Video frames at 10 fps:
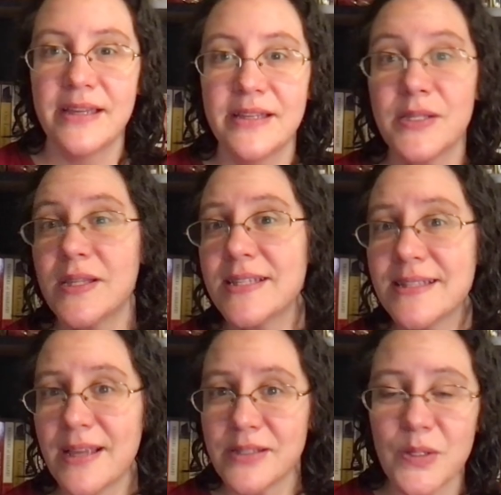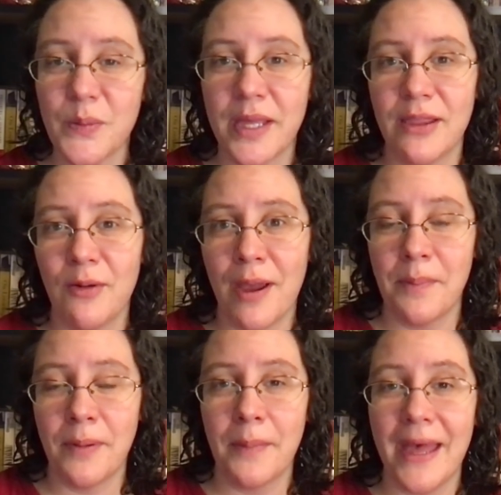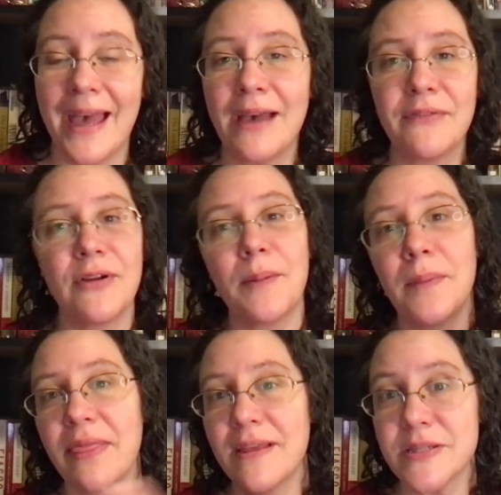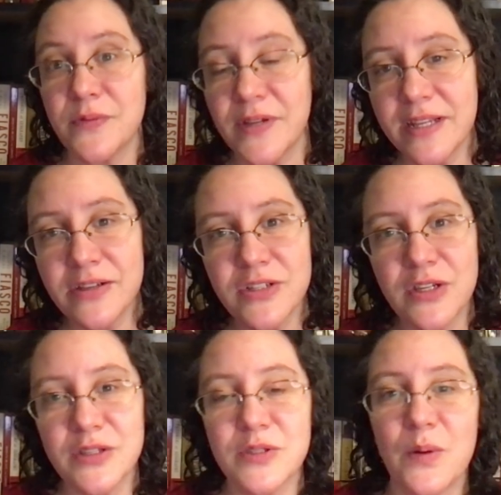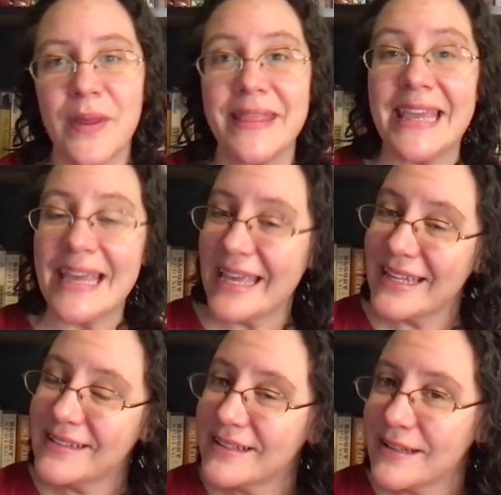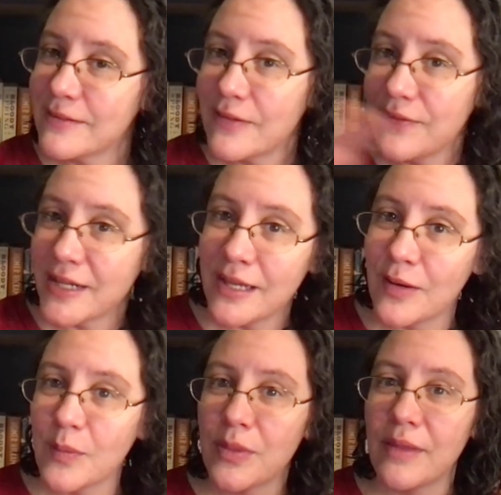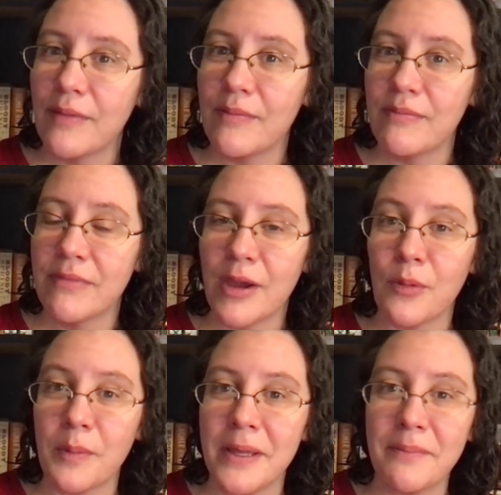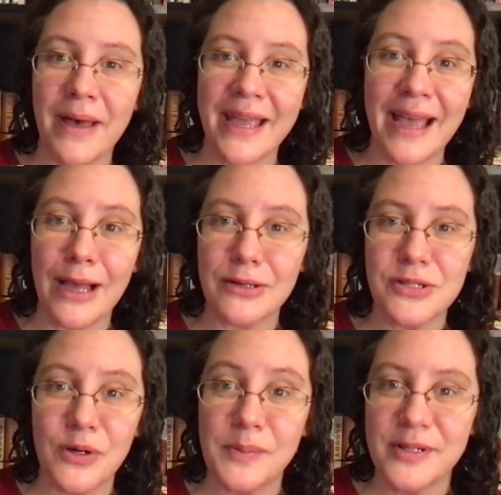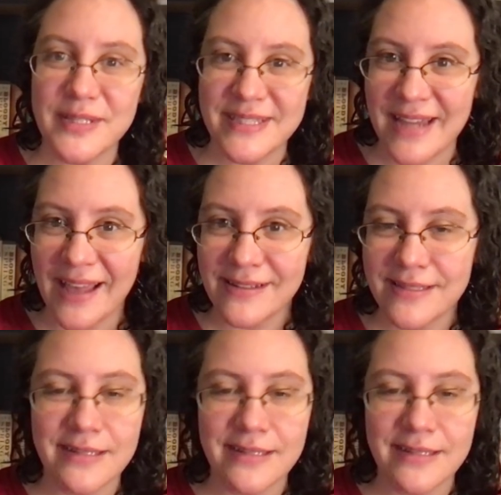So this is also a weekly wrap-up after a month has finished, so at the end of the video, there will be my October stats.